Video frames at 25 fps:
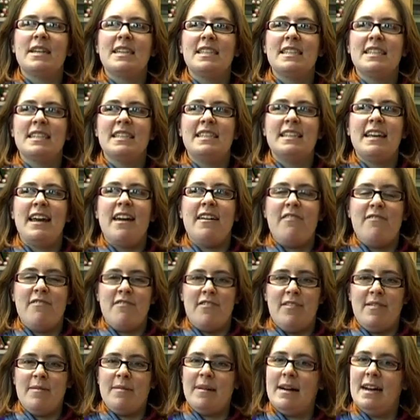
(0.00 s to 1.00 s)
because it's
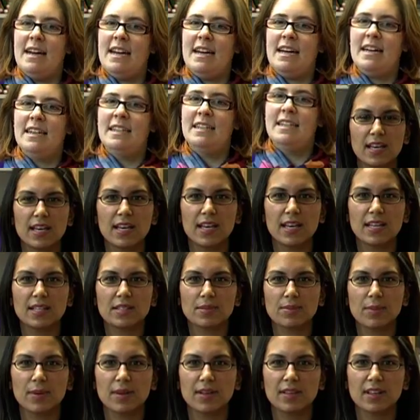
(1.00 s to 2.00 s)
everywhere.
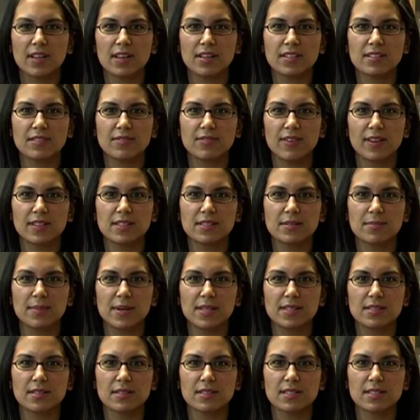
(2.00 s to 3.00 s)
It's one of those
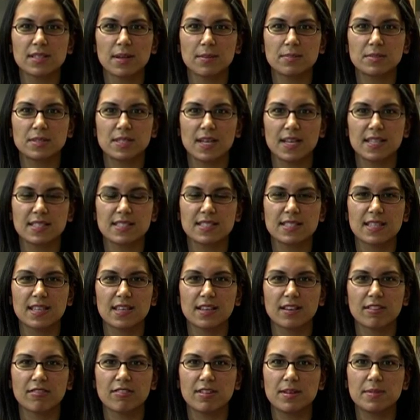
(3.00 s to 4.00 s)
fundamental subjects
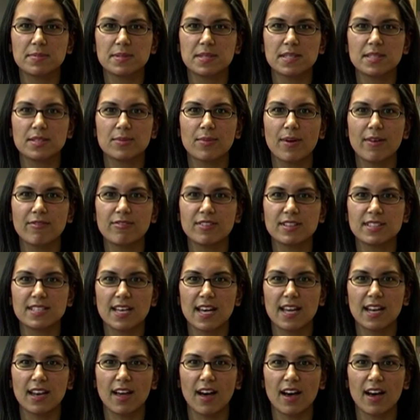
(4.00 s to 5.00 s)
that creeps into everyday